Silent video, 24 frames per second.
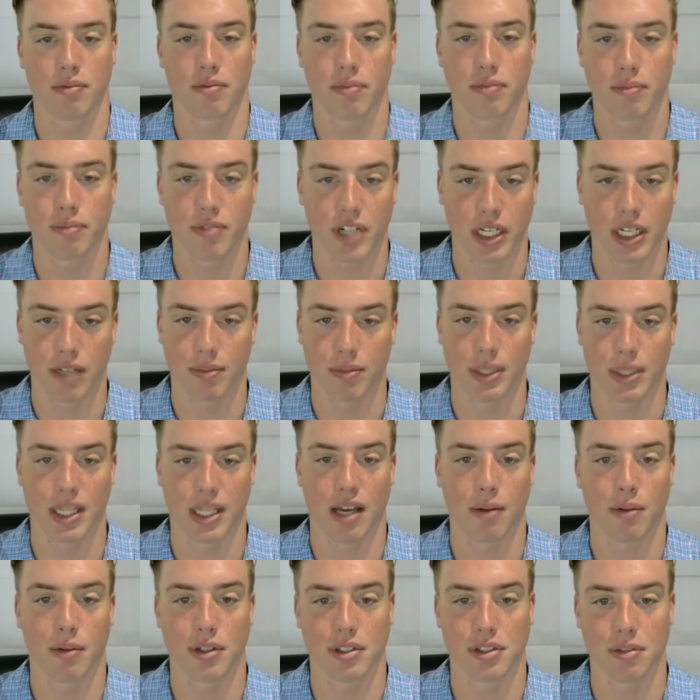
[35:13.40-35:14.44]
forgive me,
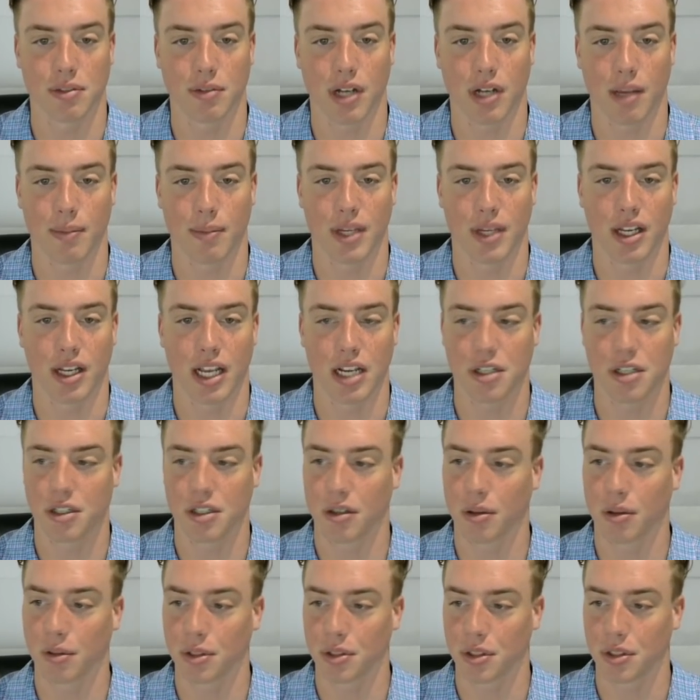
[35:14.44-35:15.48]
that wasn't what I meant. Asian
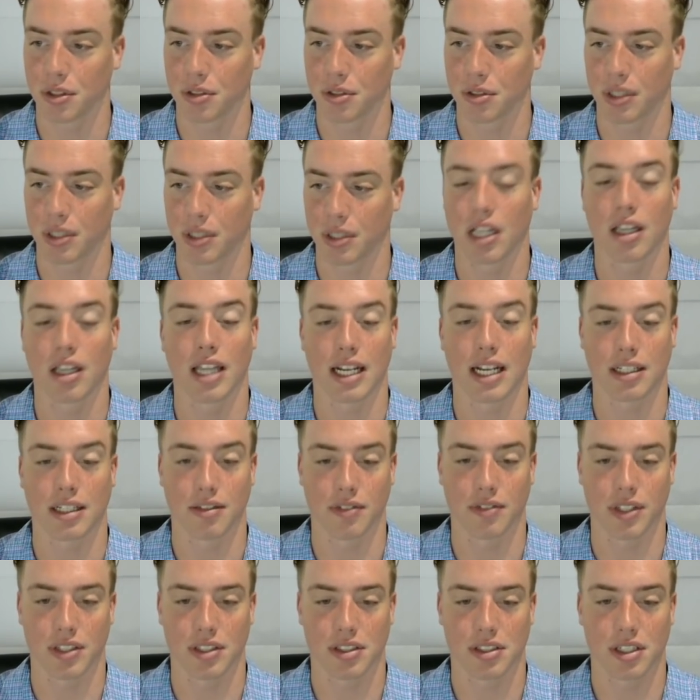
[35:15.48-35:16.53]
cultures,
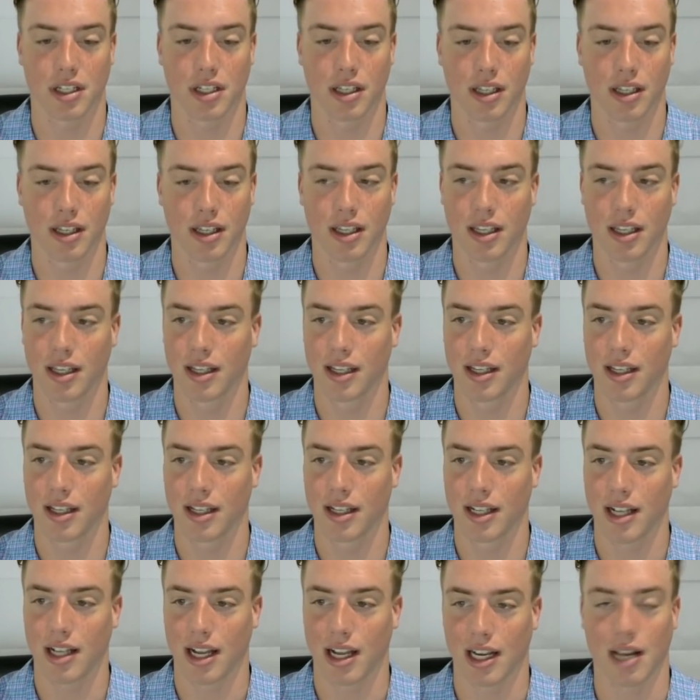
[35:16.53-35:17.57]
collectivist.
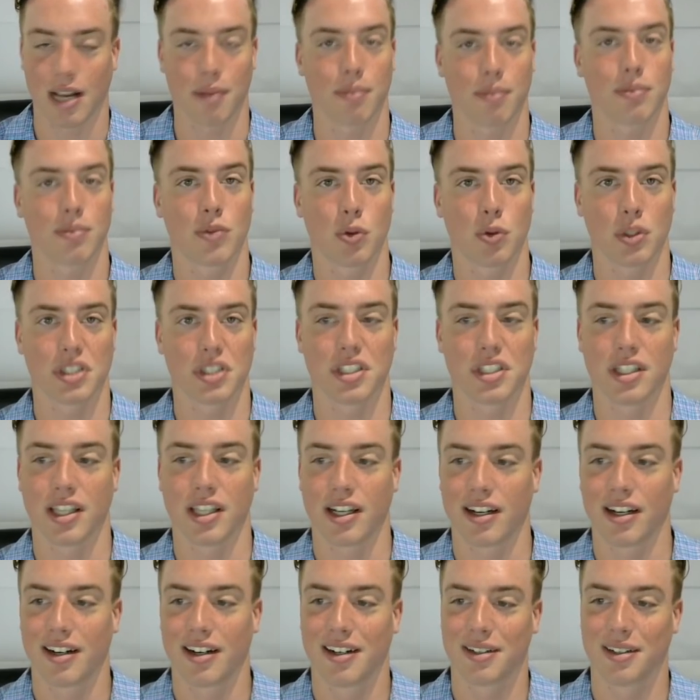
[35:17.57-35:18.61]
I got twisted
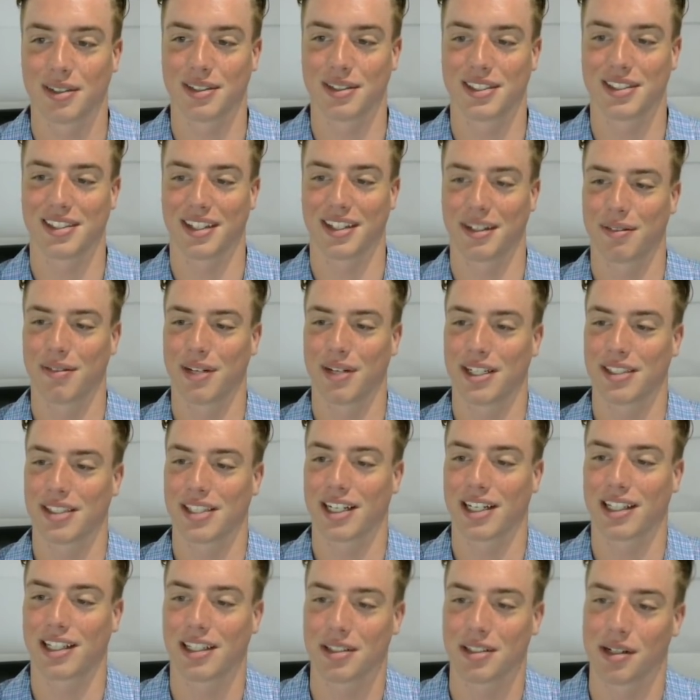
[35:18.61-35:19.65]
there. I was like, wait a
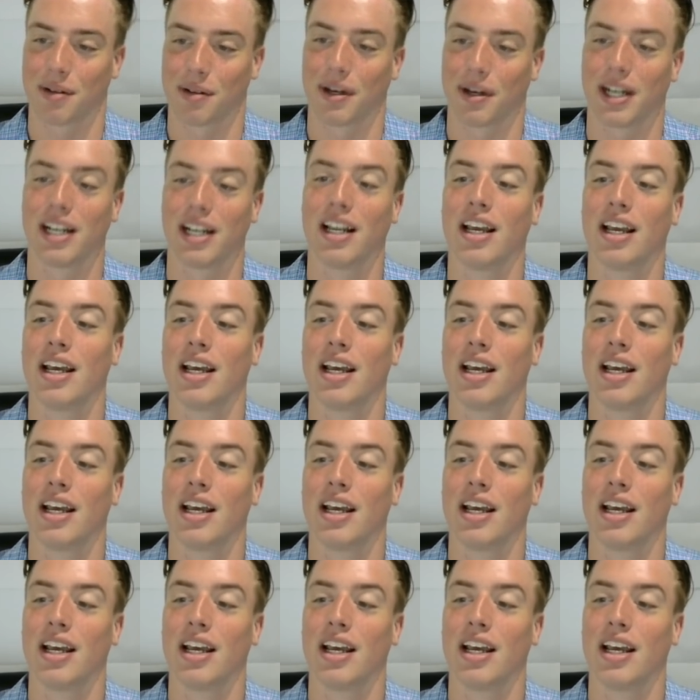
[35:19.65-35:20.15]
second, that's not right.